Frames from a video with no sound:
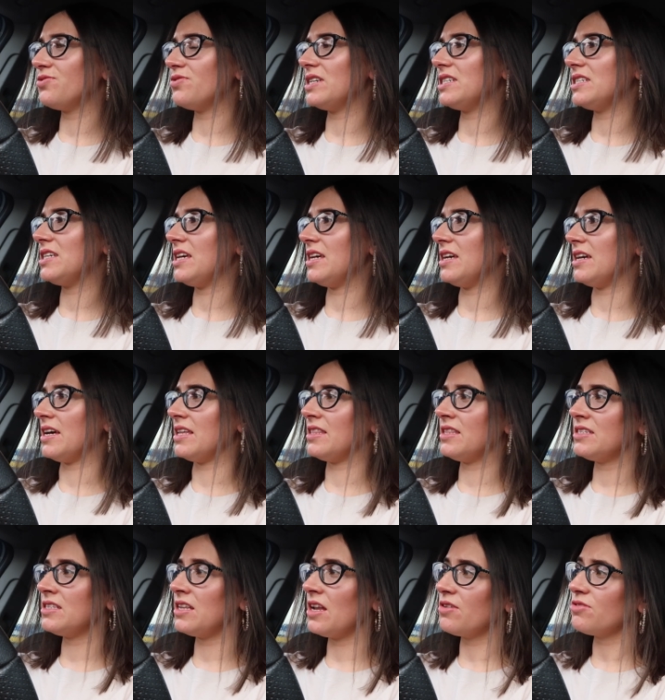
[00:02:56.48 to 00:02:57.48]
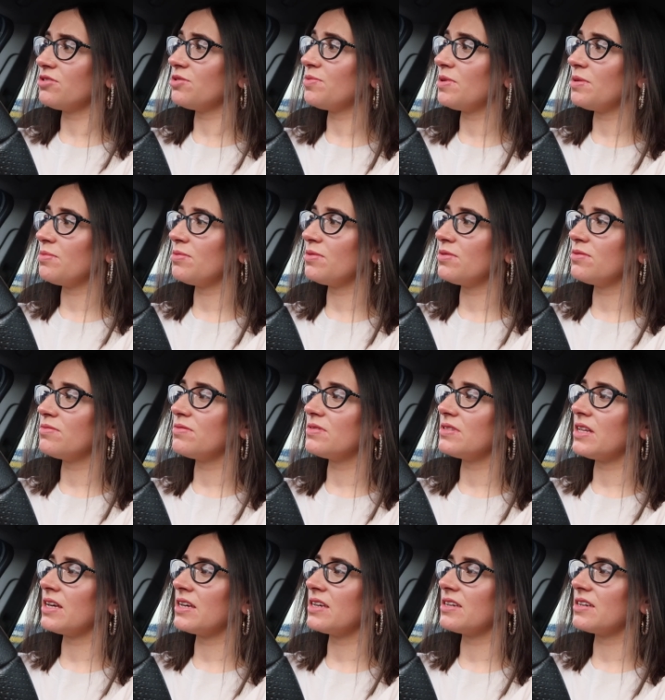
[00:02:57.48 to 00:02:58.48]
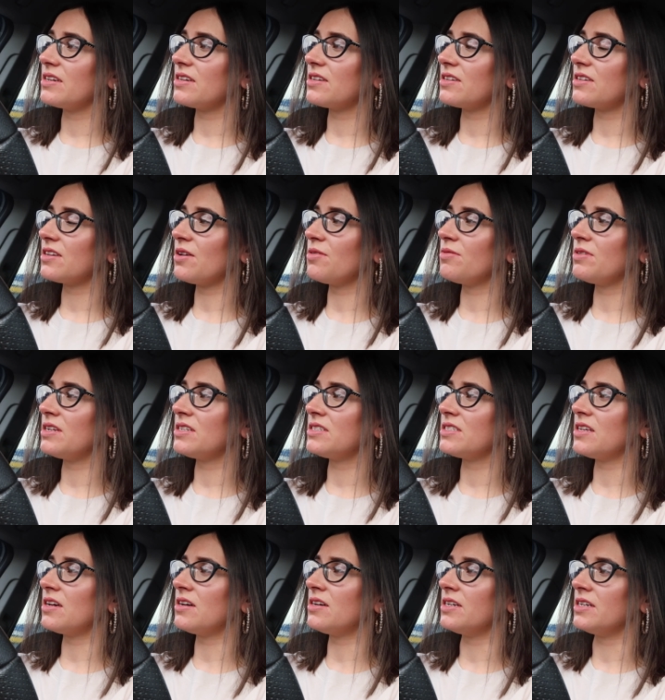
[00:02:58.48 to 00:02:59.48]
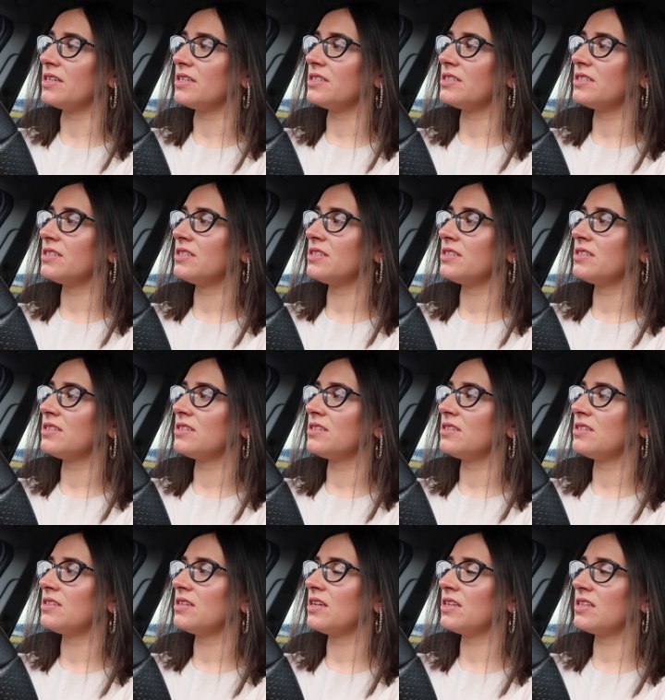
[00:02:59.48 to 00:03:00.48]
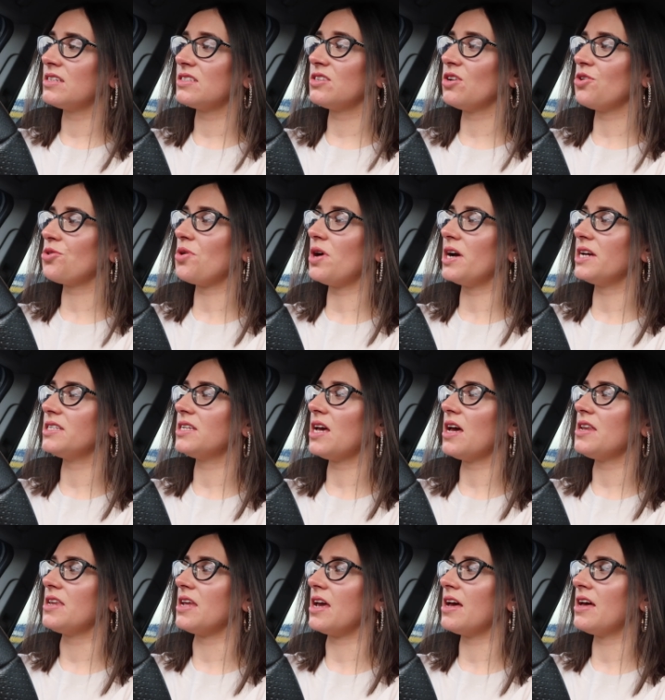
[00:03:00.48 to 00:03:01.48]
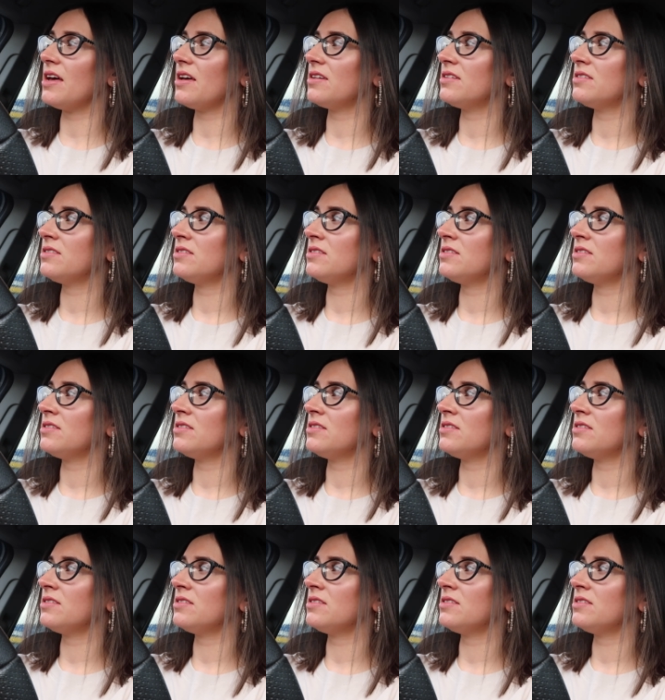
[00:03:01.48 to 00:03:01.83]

already here, and there's loads of people like going inside, and it's not quite 10 yet.